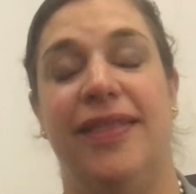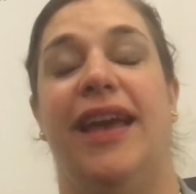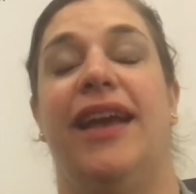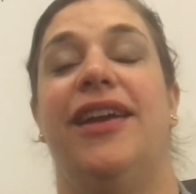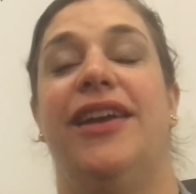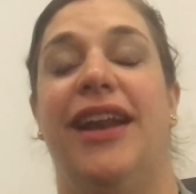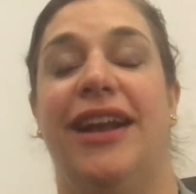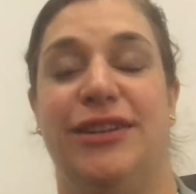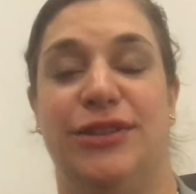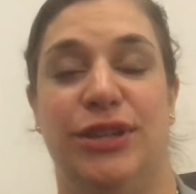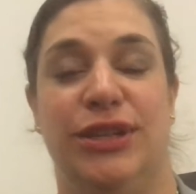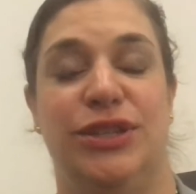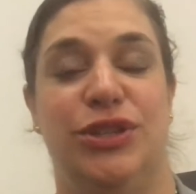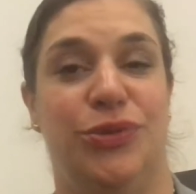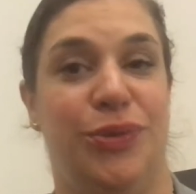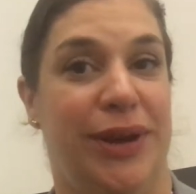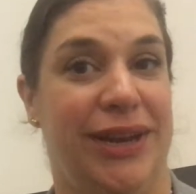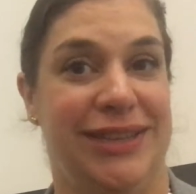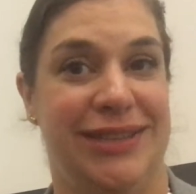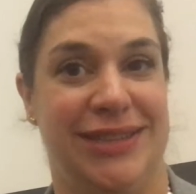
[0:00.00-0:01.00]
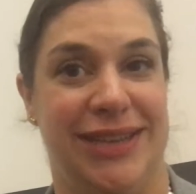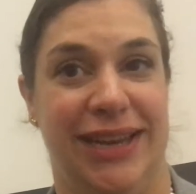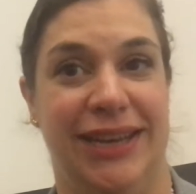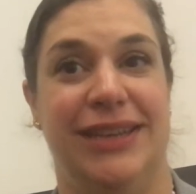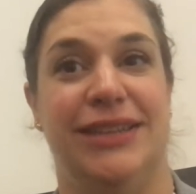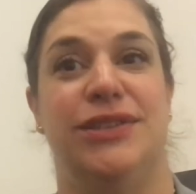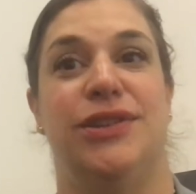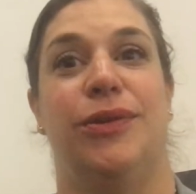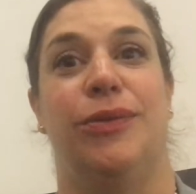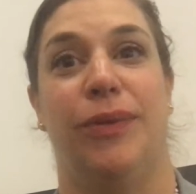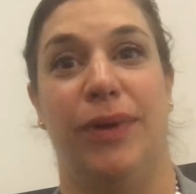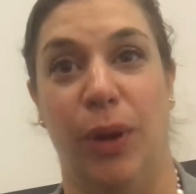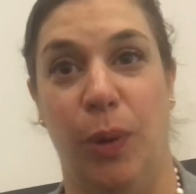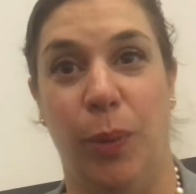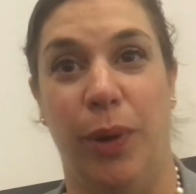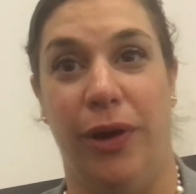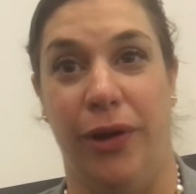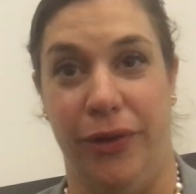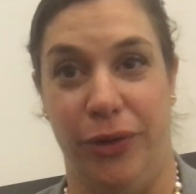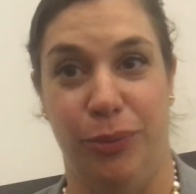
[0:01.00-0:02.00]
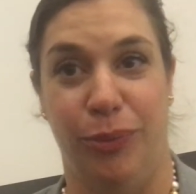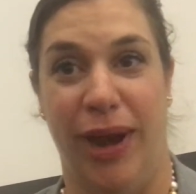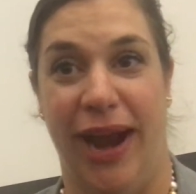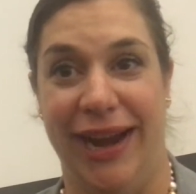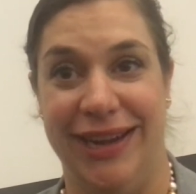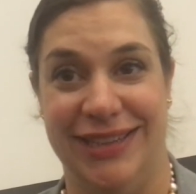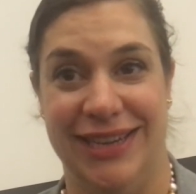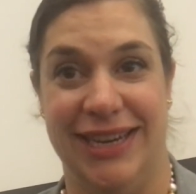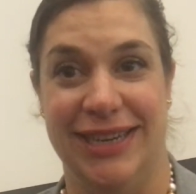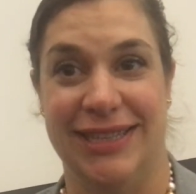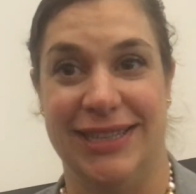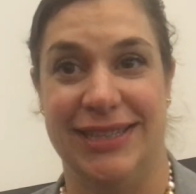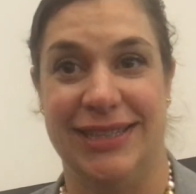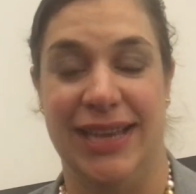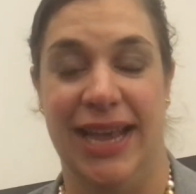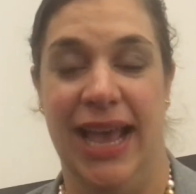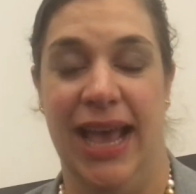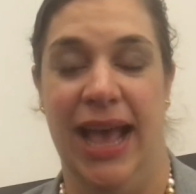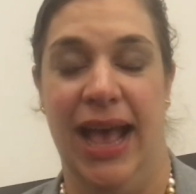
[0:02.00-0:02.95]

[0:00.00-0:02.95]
that could actually translate into real-world practice